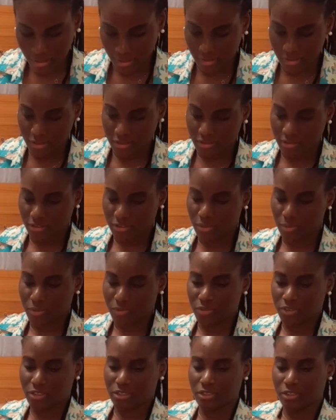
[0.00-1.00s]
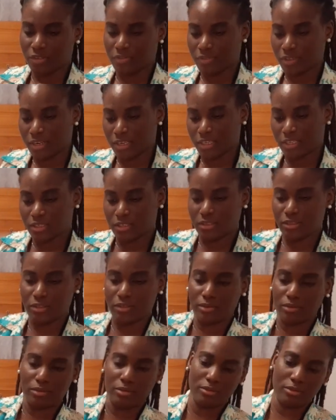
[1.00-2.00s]
And these are some of the stuff that it could
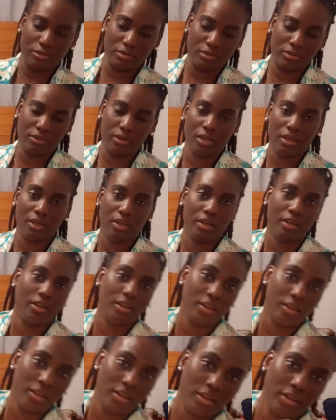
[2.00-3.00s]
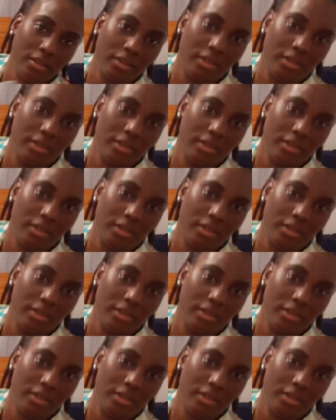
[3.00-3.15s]
do. Let